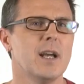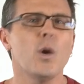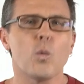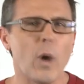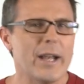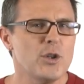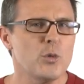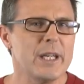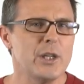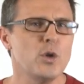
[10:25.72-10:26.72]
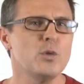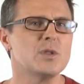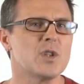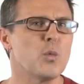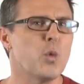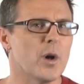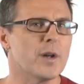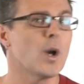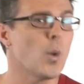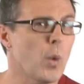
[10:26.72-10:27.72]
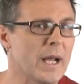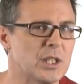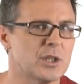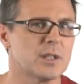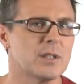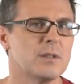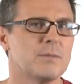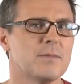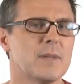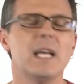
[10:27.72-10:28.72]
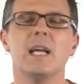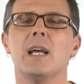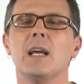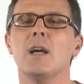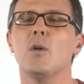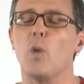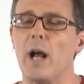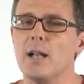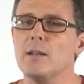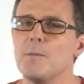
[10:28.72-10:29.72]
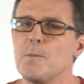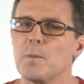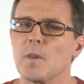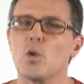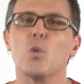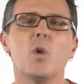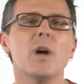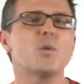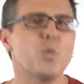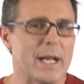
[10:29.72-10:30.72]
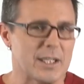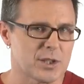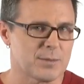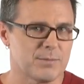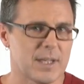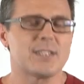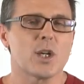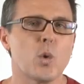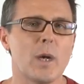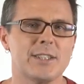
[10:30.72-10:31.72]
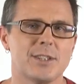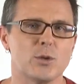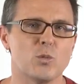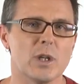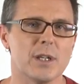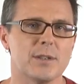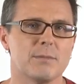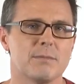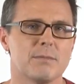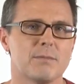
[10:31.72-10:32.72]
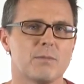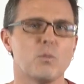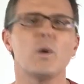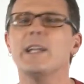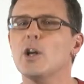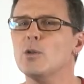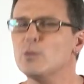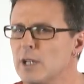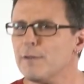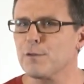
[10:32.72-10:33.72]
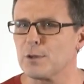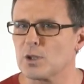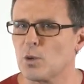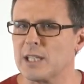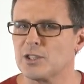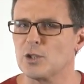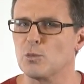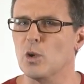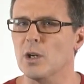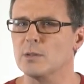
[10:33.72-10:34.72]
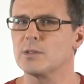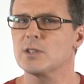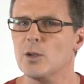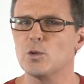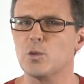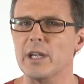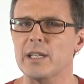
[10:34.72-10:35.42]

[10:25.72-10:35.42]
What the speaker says: When do we use the word which? Well, the word which is a question word. We know different question words, don't we?